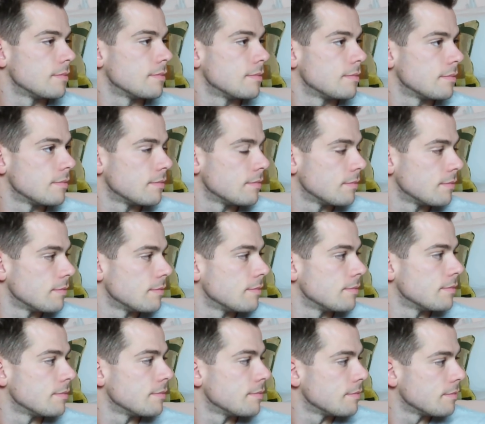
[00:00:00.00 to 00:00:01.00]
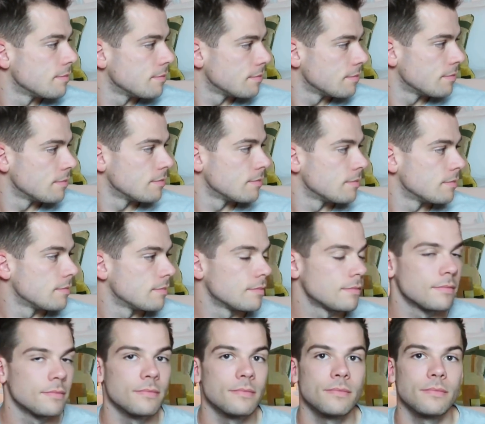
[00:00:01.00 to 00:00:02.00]

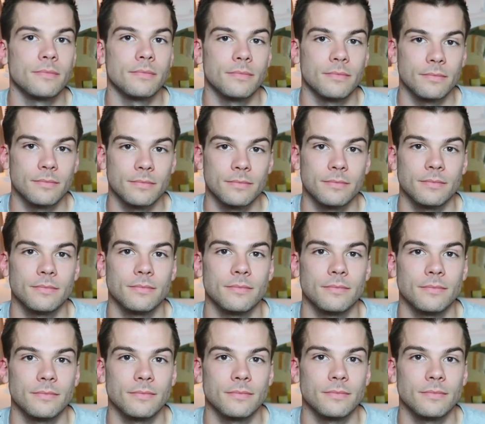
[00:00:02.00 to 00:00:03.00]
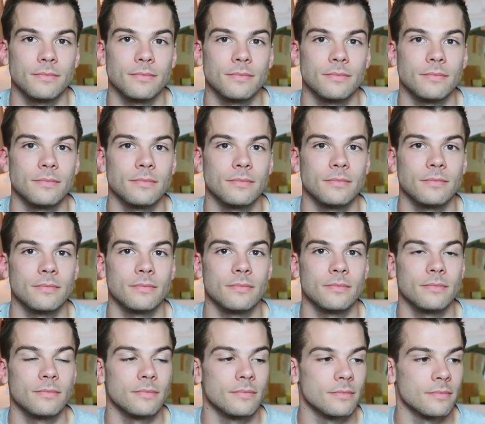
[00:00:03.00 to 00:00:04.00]

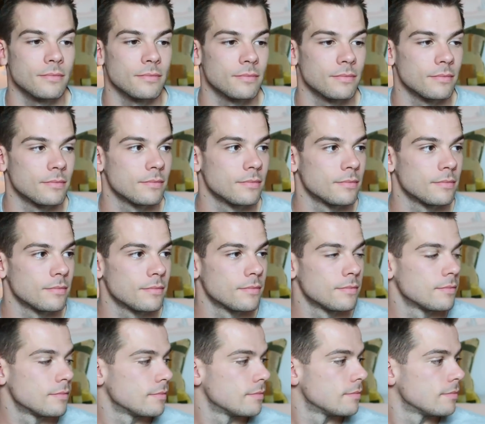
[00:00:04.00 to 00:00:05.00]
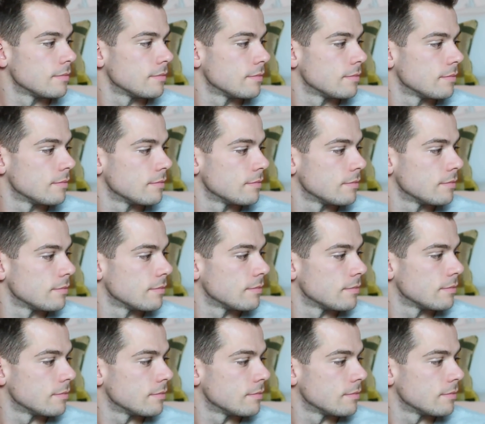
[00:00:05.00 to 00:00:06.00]

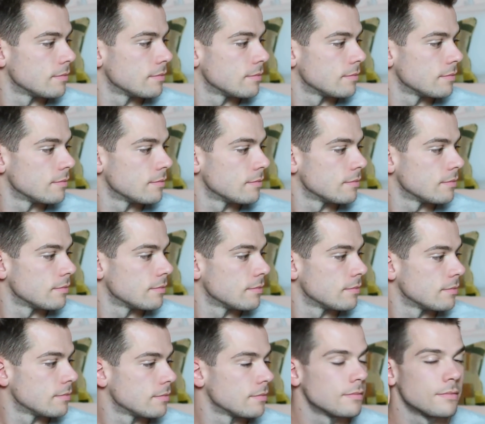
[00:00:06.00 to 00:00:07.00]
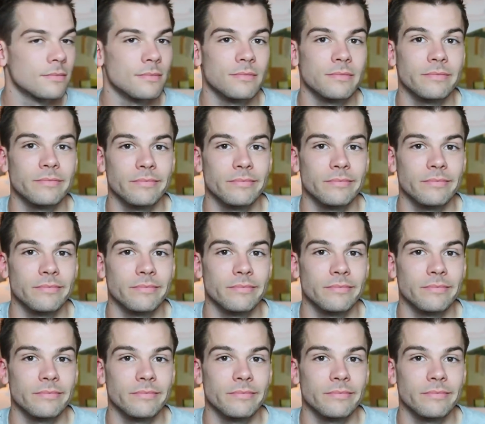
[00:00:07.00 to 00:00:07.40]
This person isn't speaking.